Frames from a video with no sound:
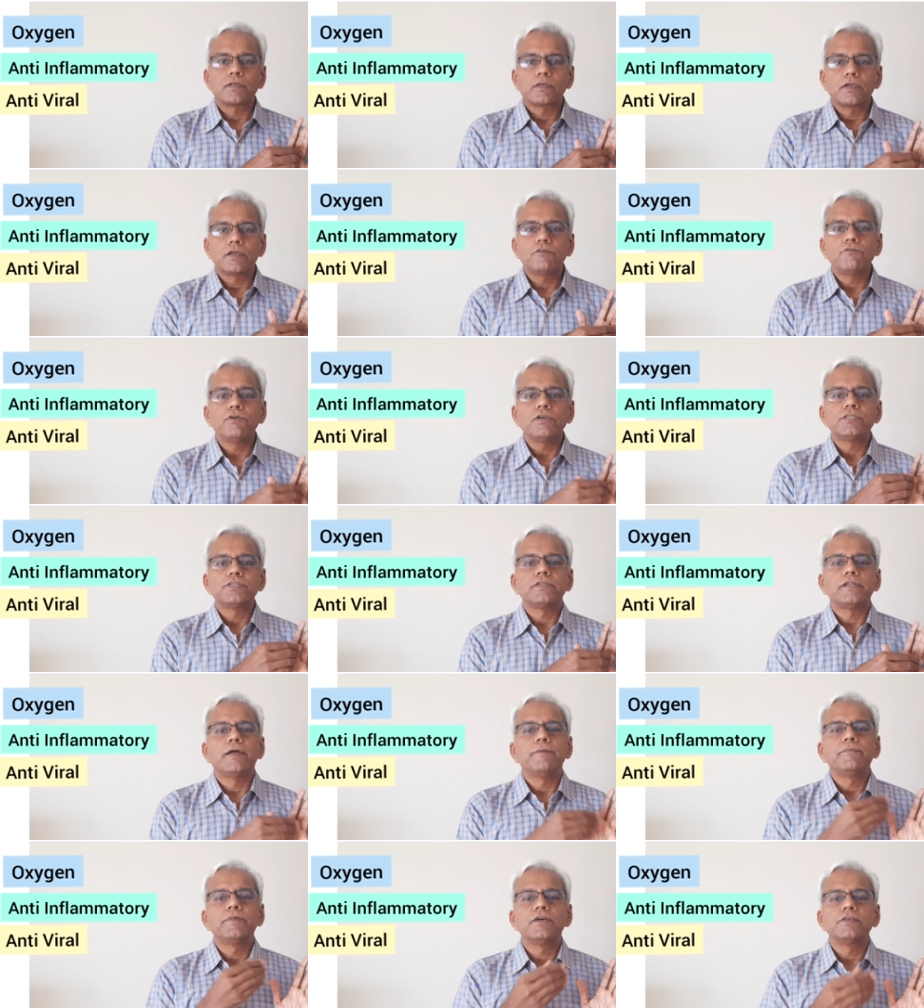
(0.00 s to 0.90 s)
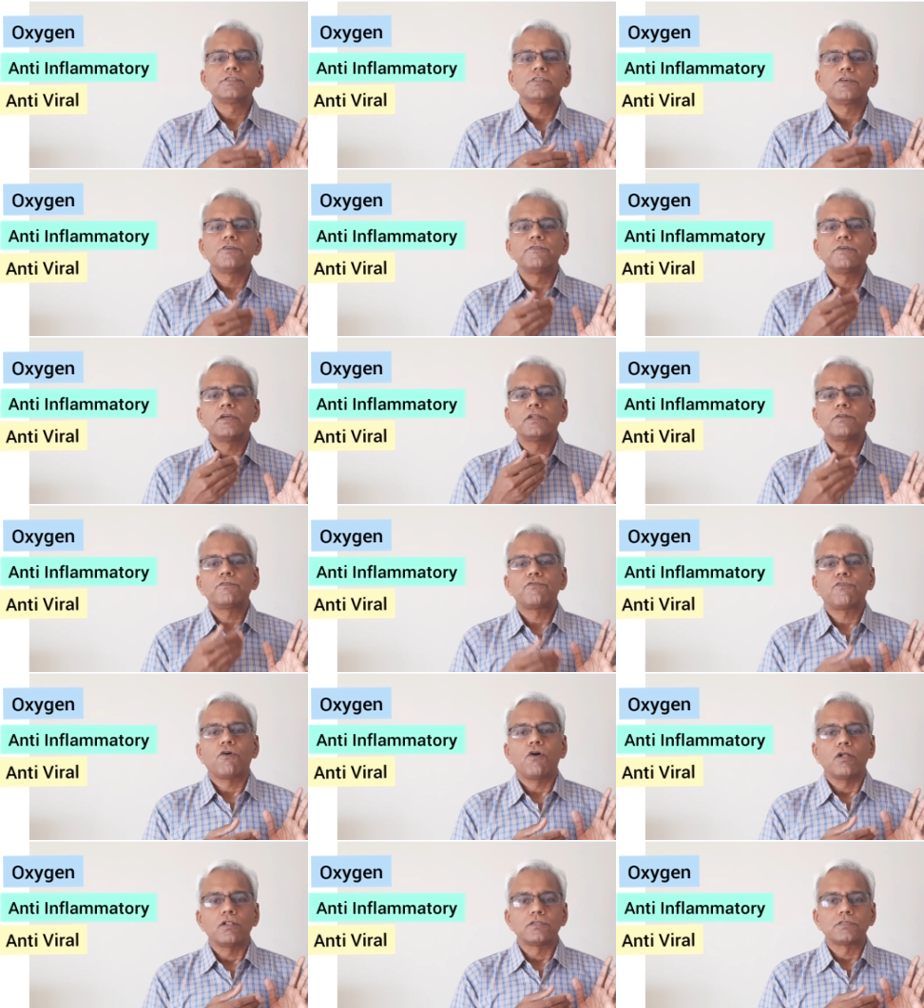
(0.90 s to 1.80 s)
in which remdesivir
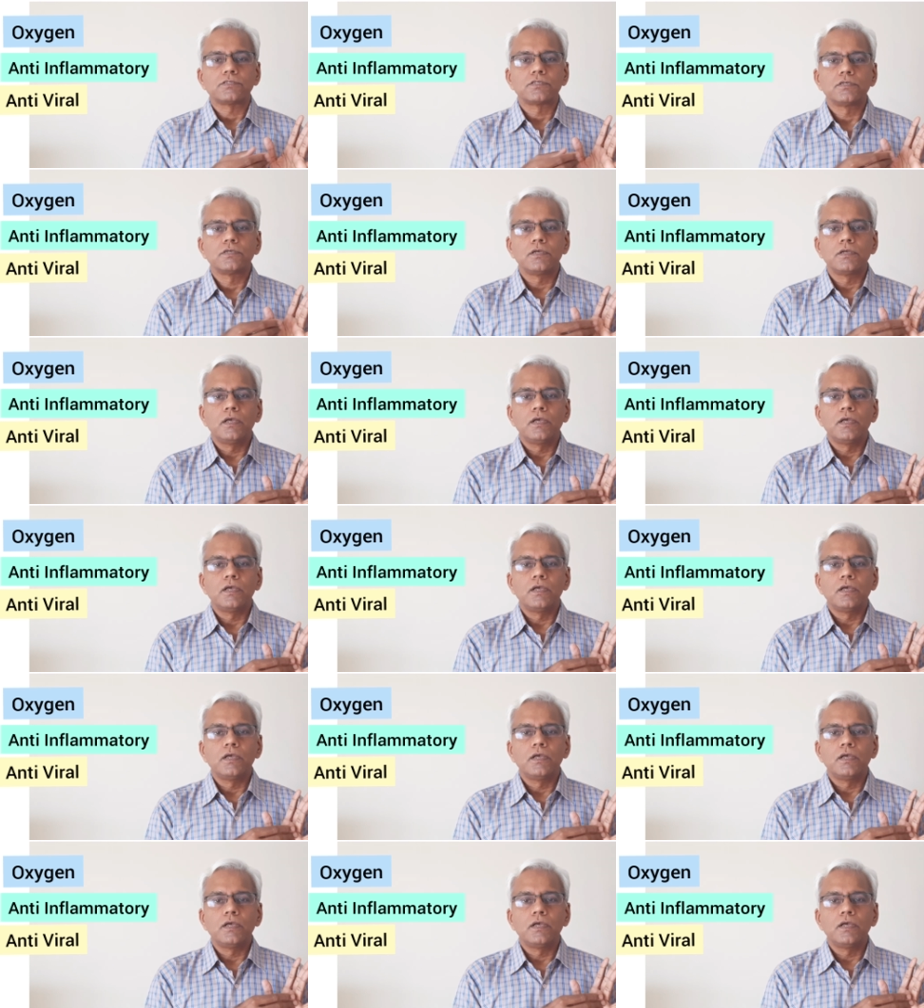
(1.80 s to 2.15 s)
falls.